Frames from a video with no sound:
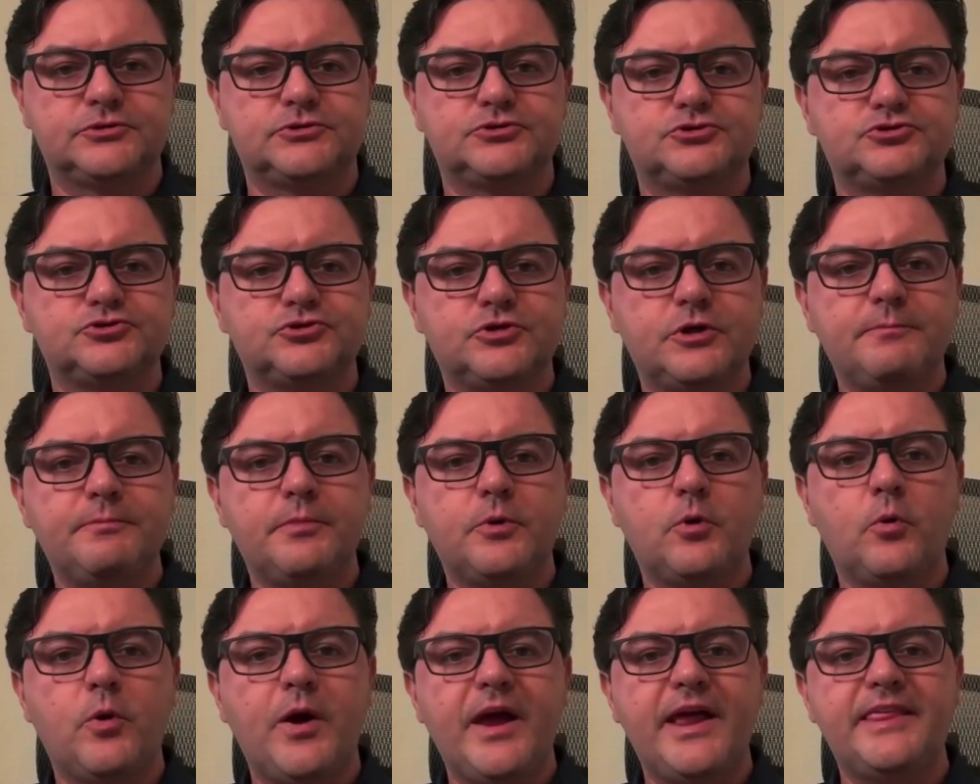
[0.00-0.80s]
Strip
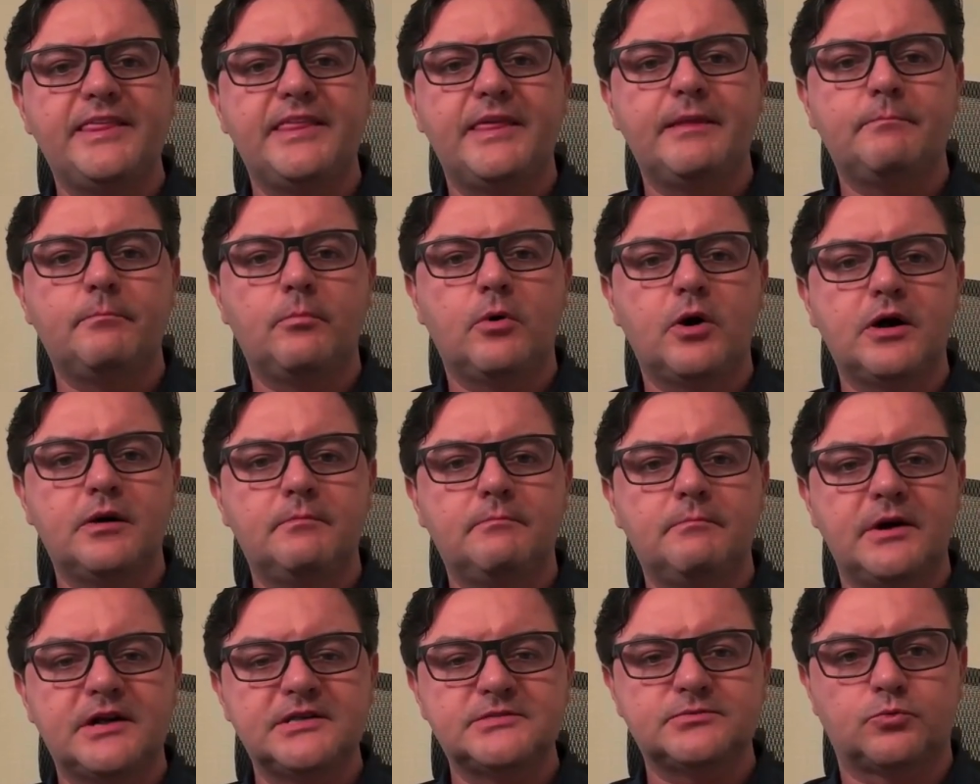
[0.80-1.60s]
away the
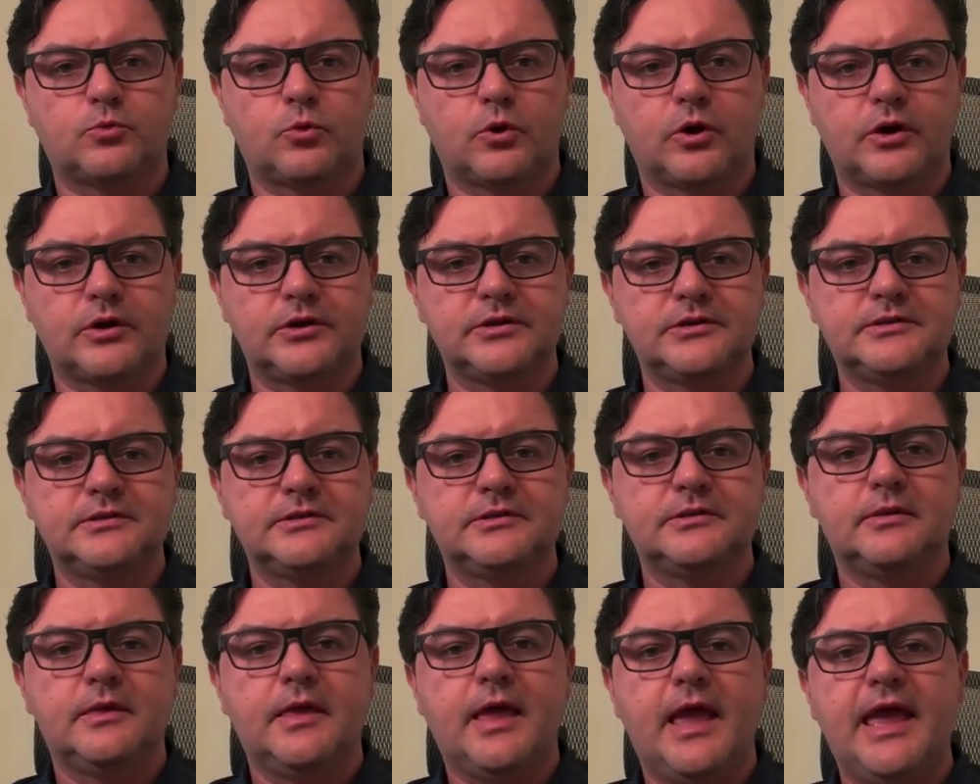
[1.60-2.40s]

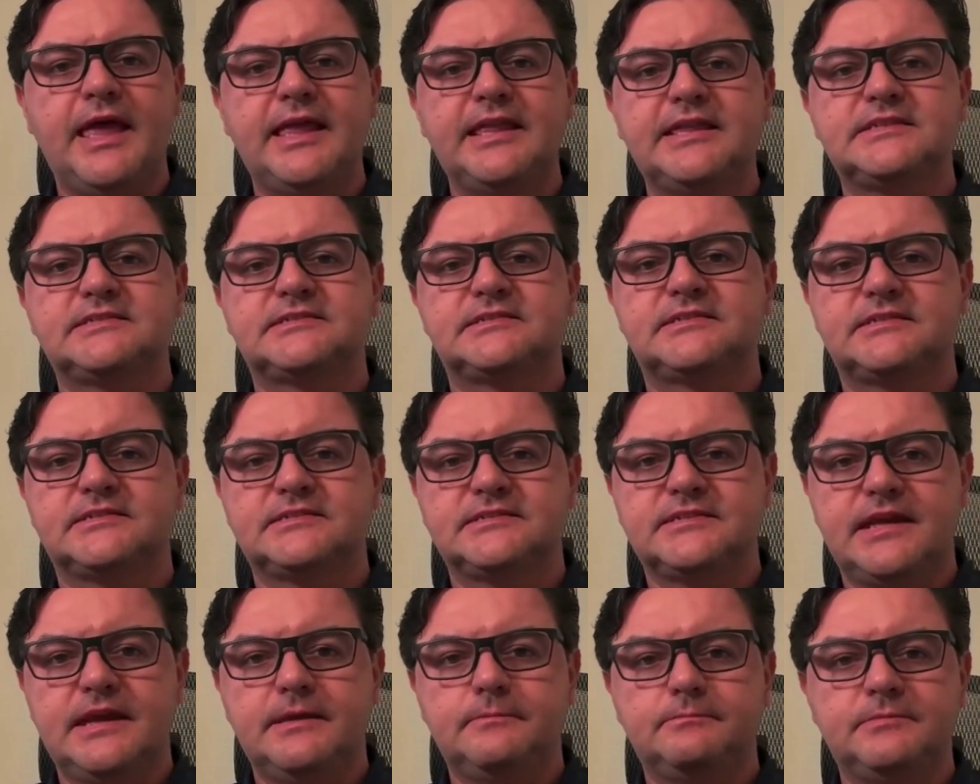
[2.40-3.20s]
buzzwords, and it's the
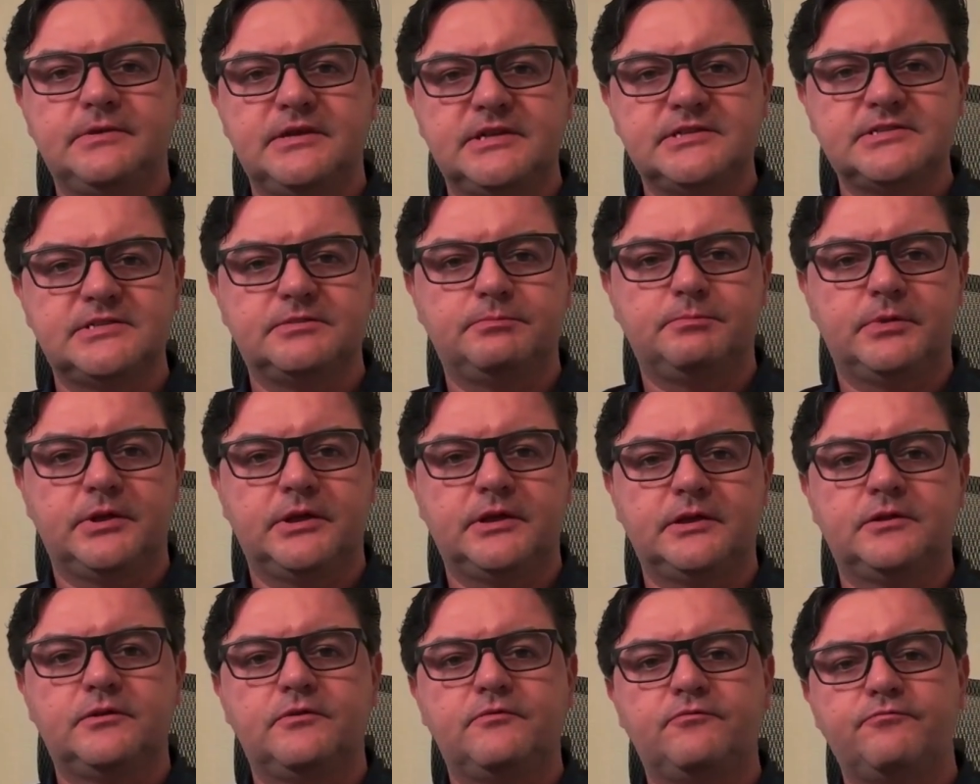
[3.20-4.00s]
same
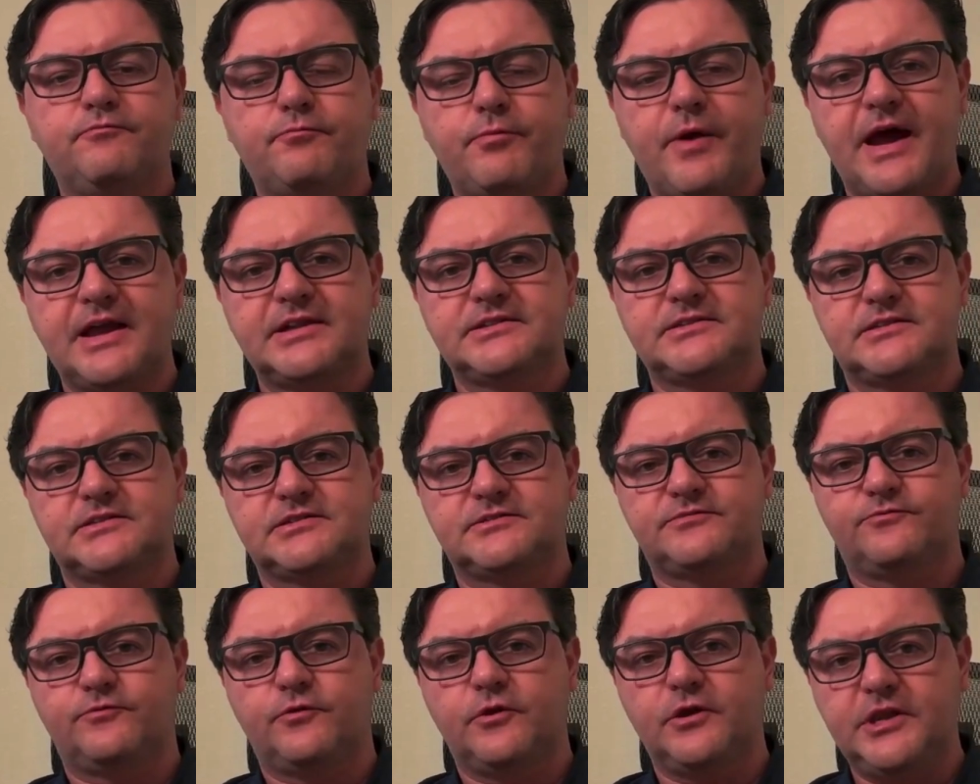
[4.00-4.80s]
discipline you've
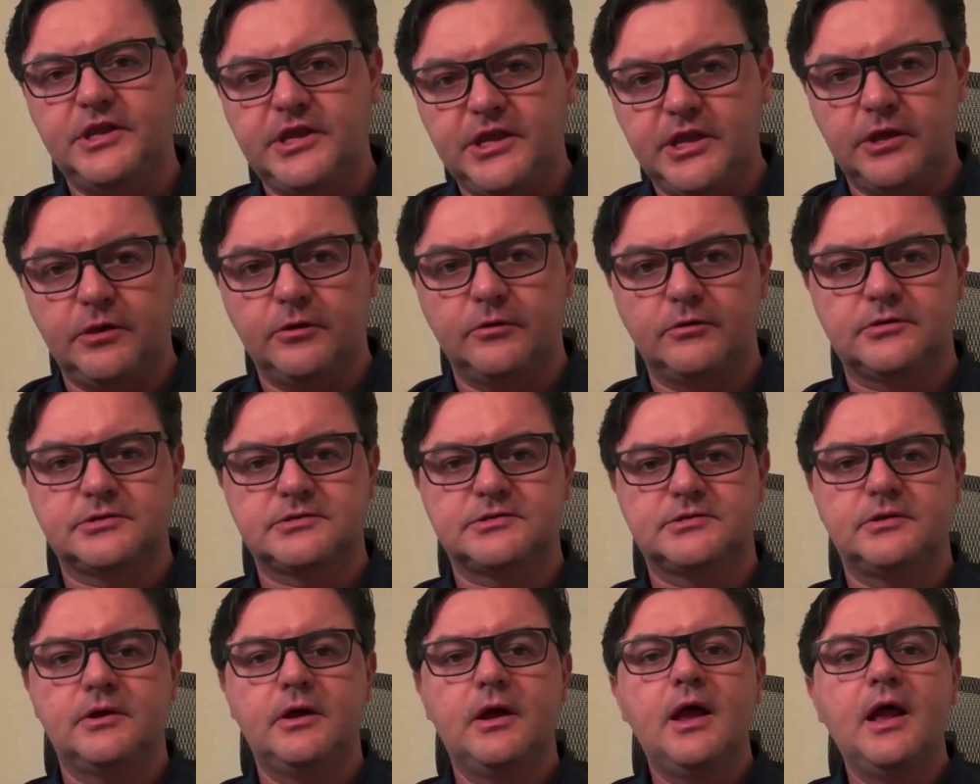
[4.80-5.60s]
practiced for
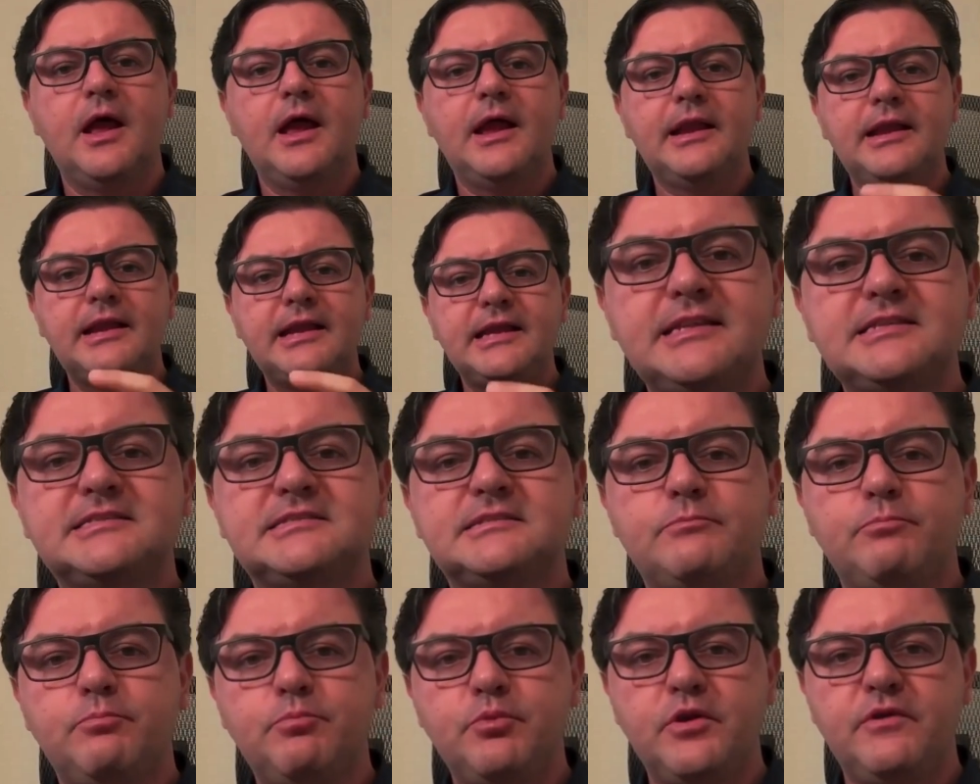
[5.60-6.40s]
years:
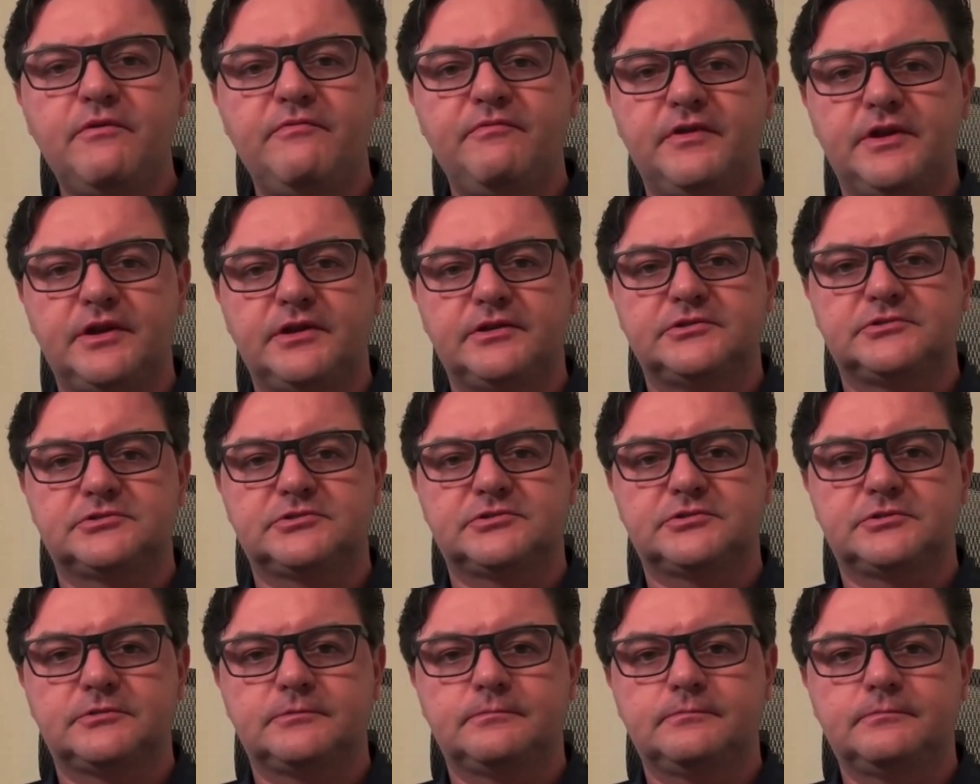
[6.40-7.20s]
least
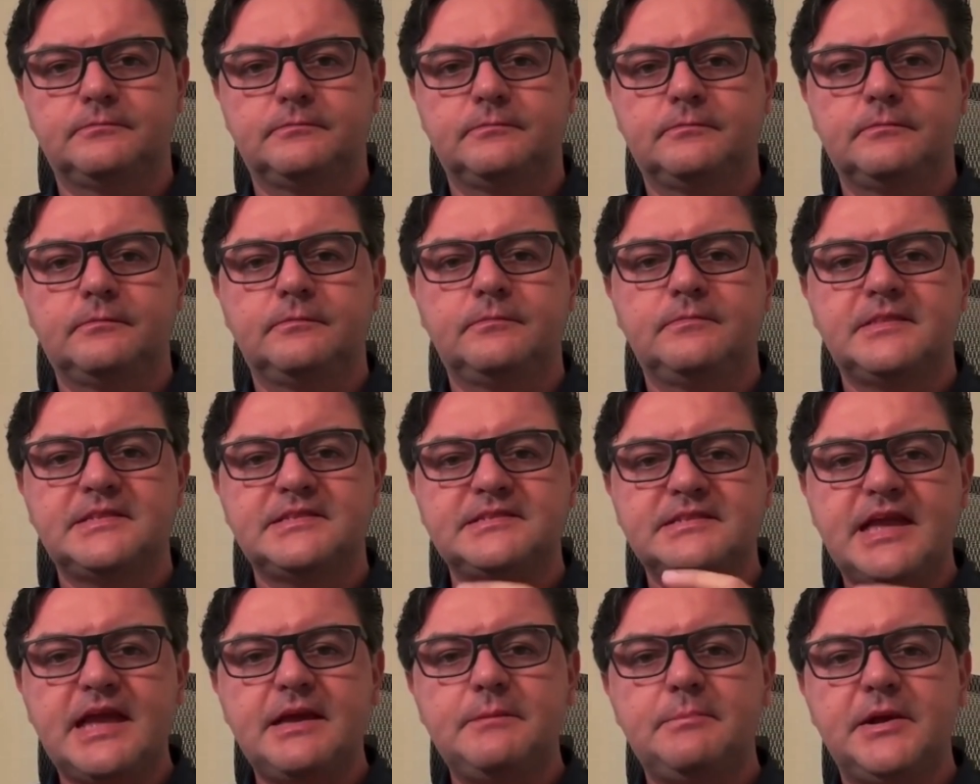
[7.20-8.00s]
privilege,
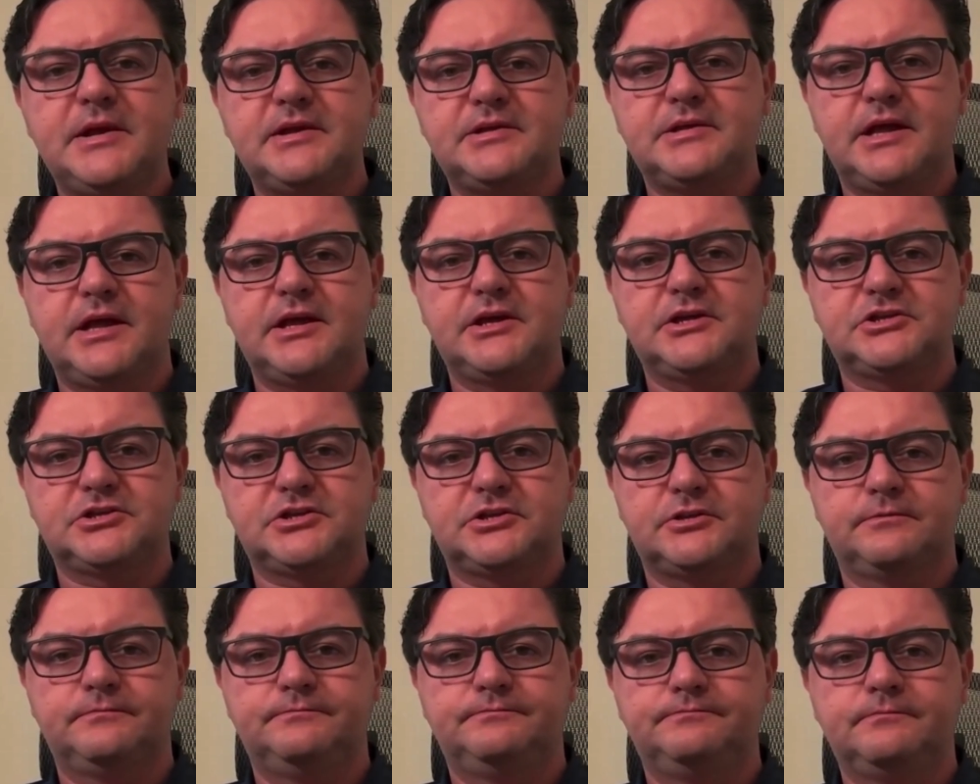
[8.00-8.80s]

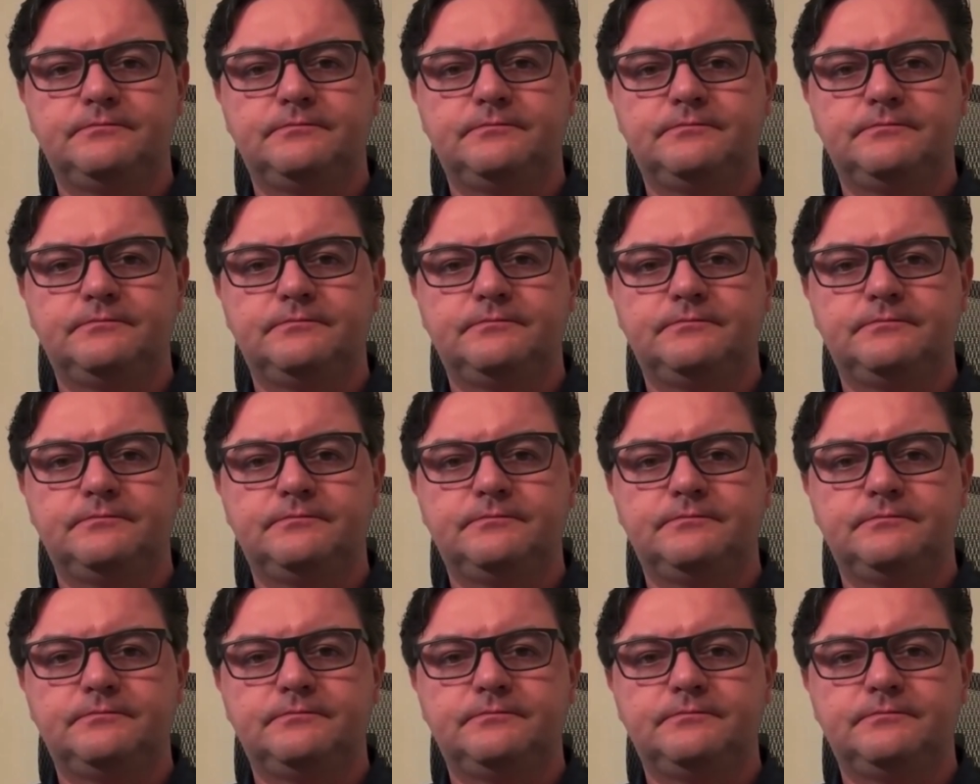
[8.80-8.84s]
segmentation,